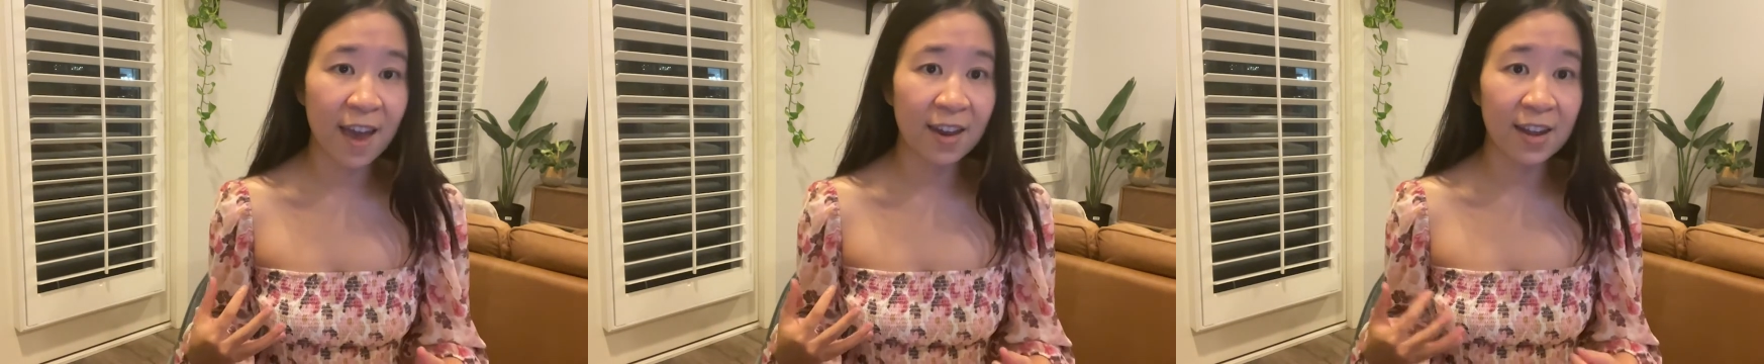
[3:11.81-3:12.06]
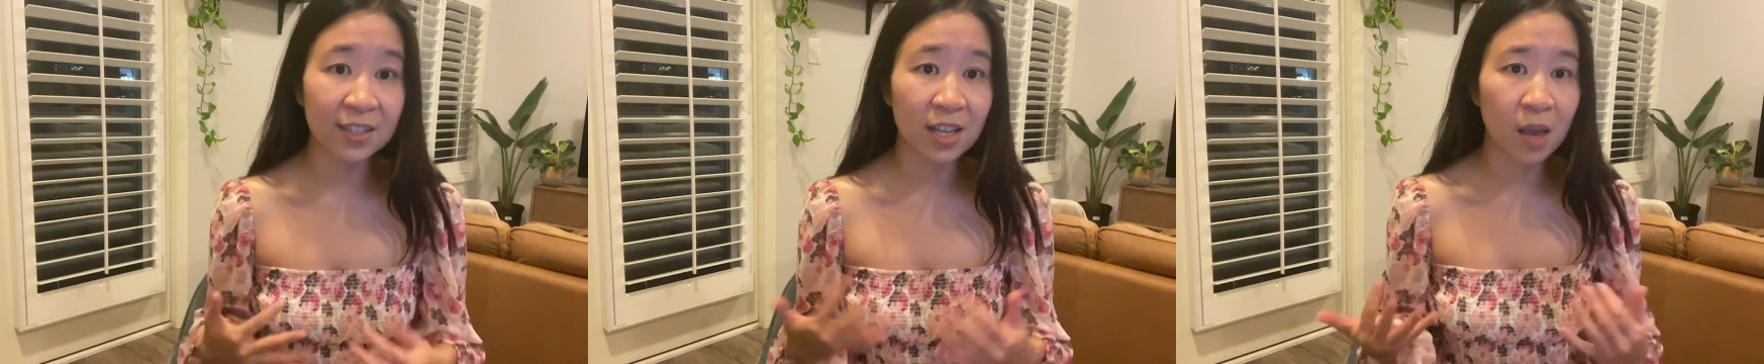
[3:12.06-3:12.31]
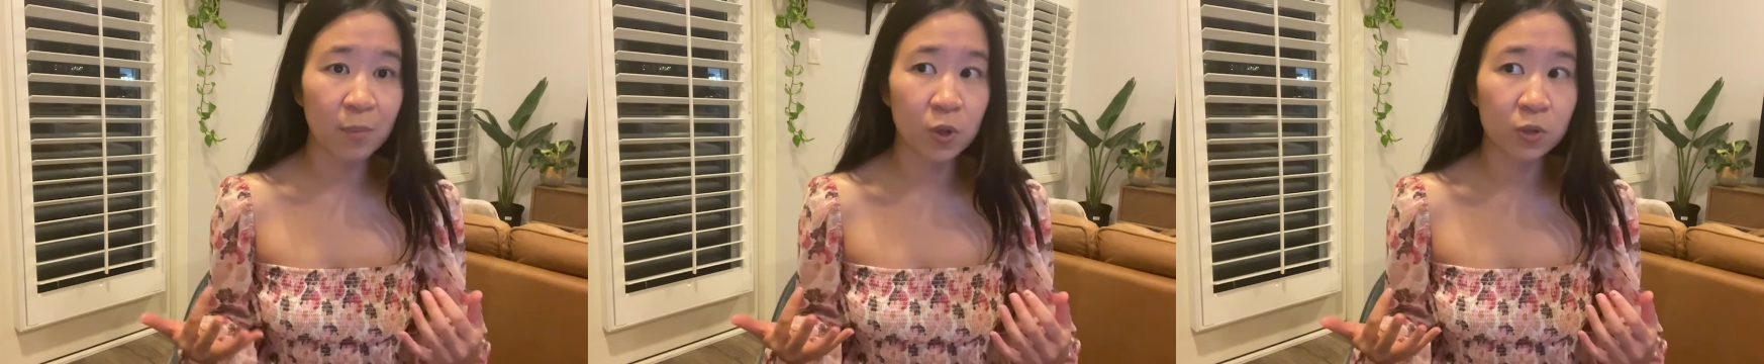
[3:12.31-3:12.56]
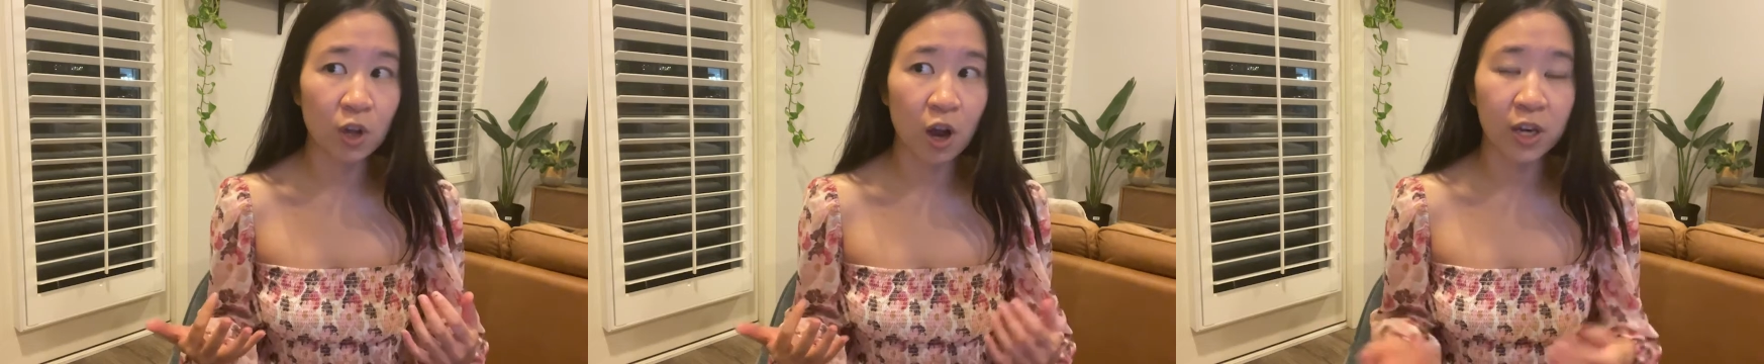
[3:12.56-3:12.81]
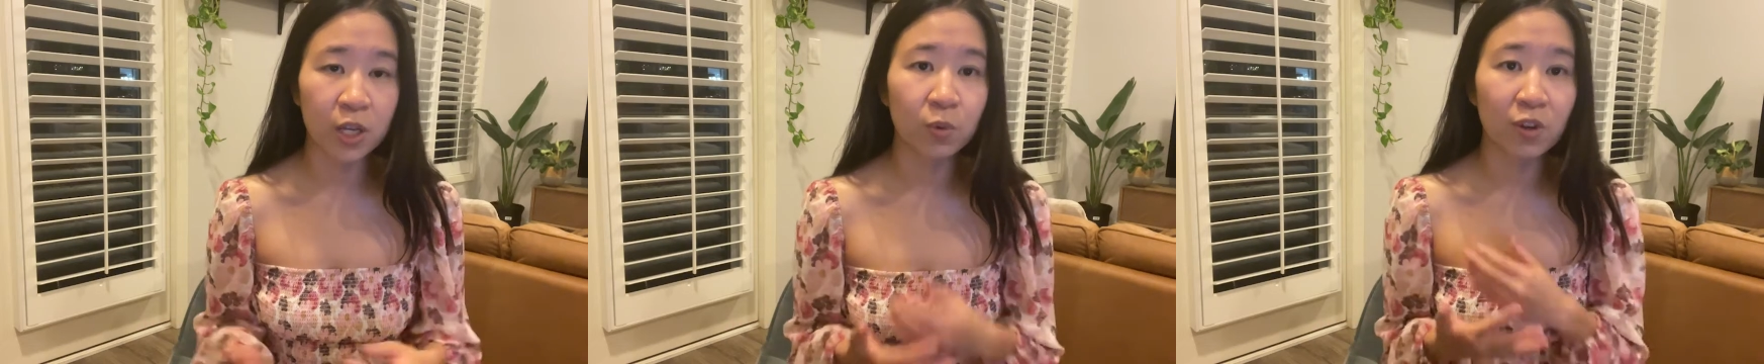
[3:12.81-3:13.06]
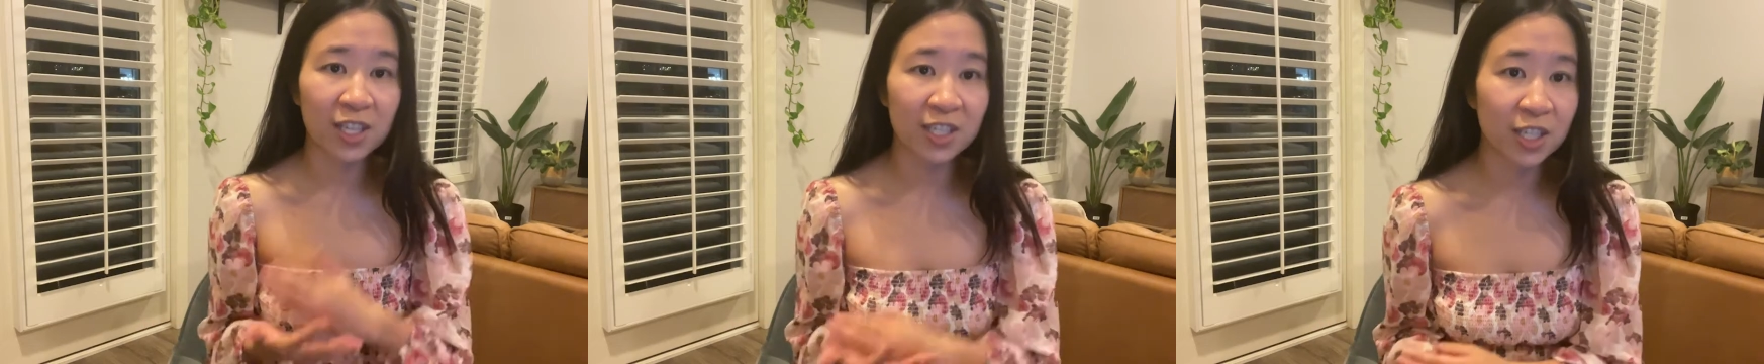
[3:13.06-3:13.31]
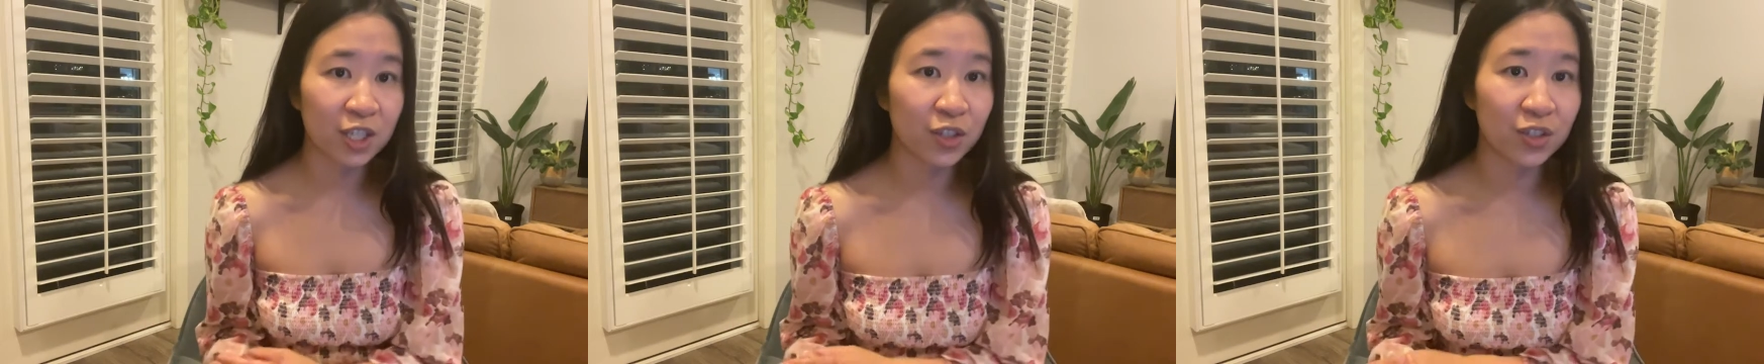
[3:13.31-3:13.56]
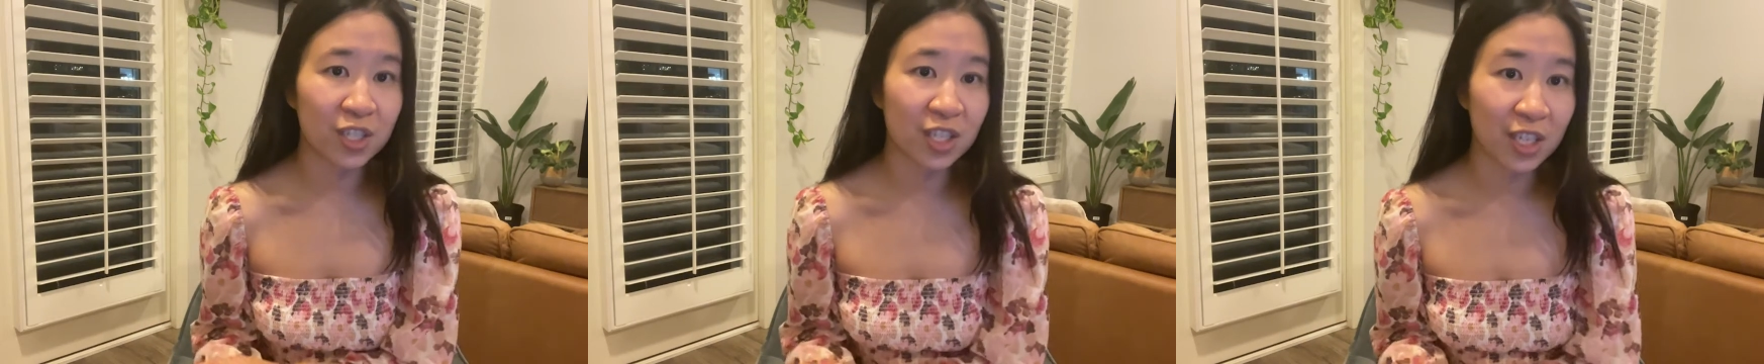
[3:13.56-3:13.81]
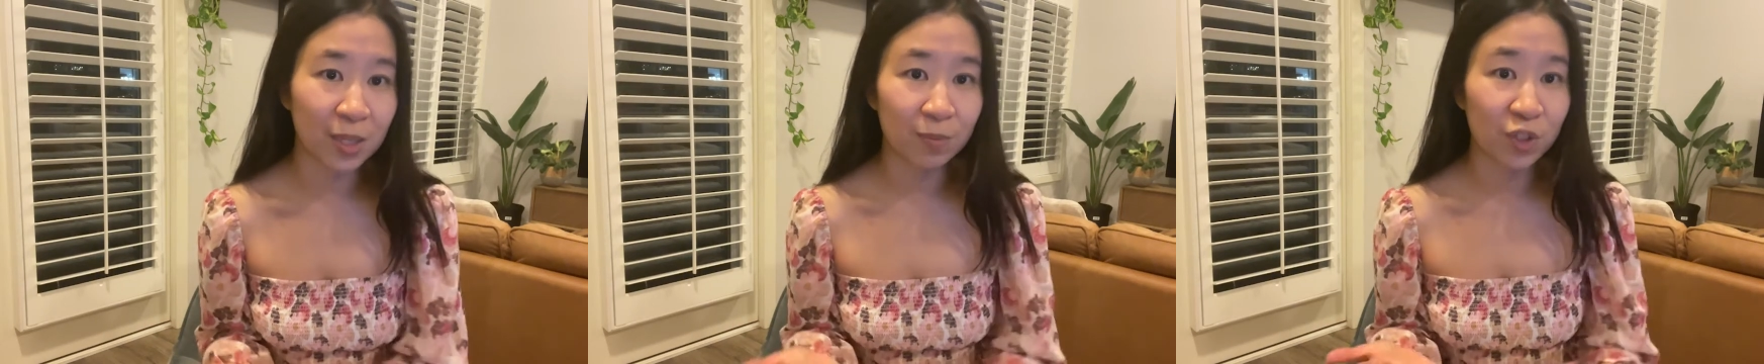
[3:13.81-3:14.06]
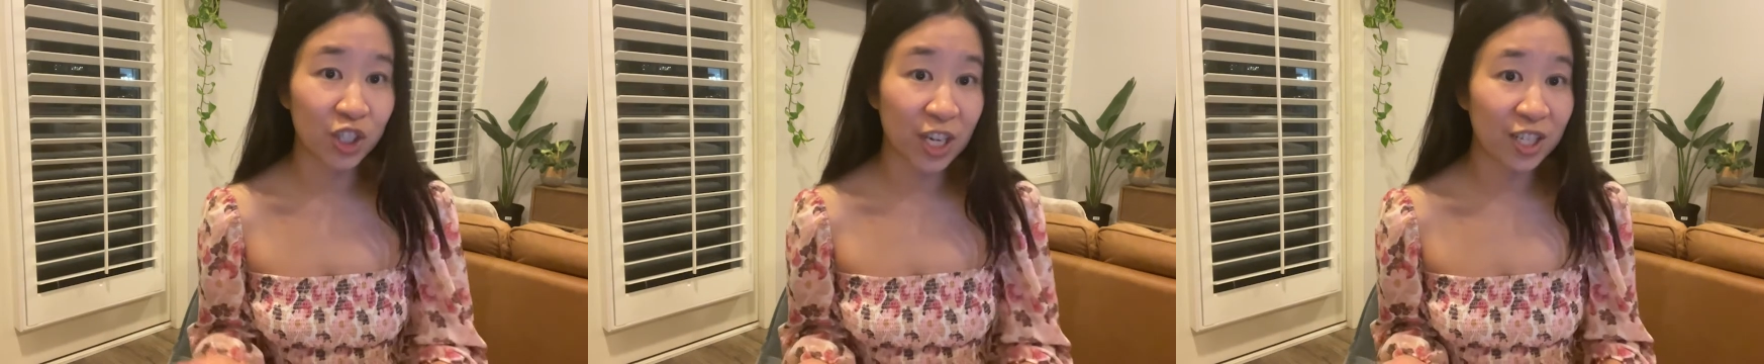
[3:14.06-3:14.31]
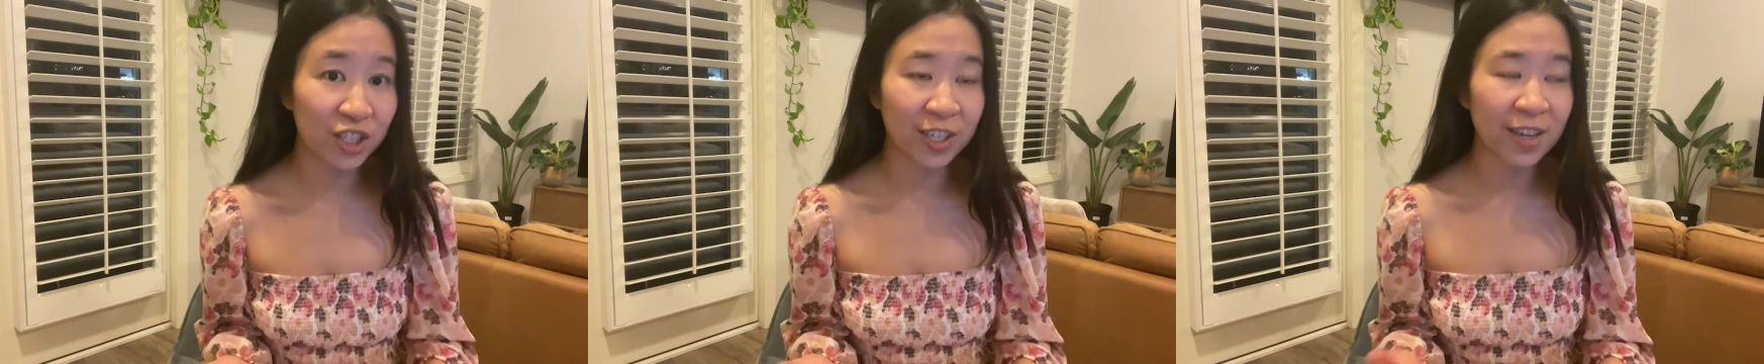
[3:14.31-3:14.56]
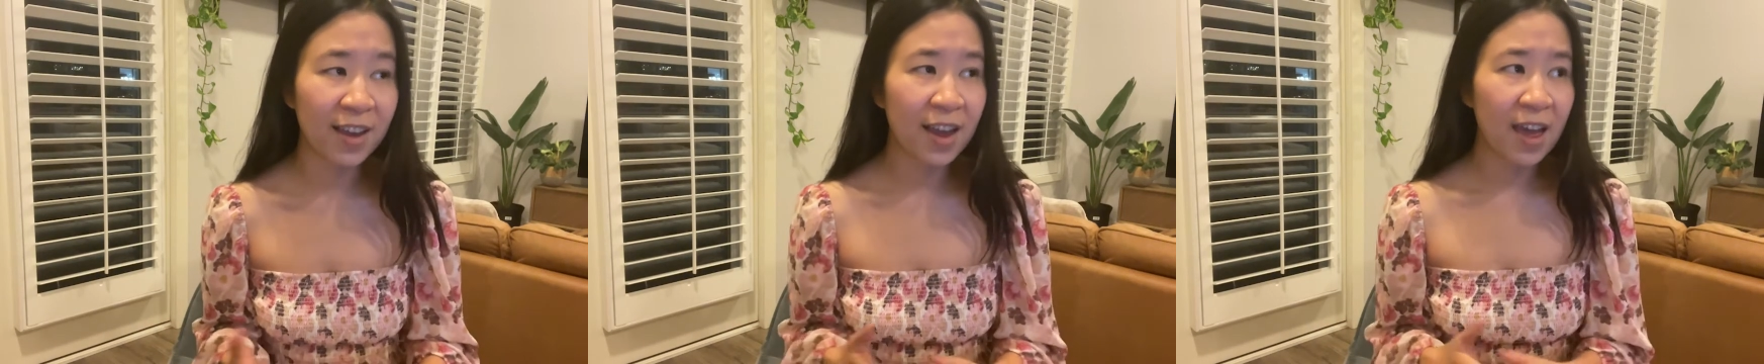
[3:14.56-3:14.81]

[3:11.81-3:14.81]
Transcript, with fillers: and as time goes on, it will continue to keep changing.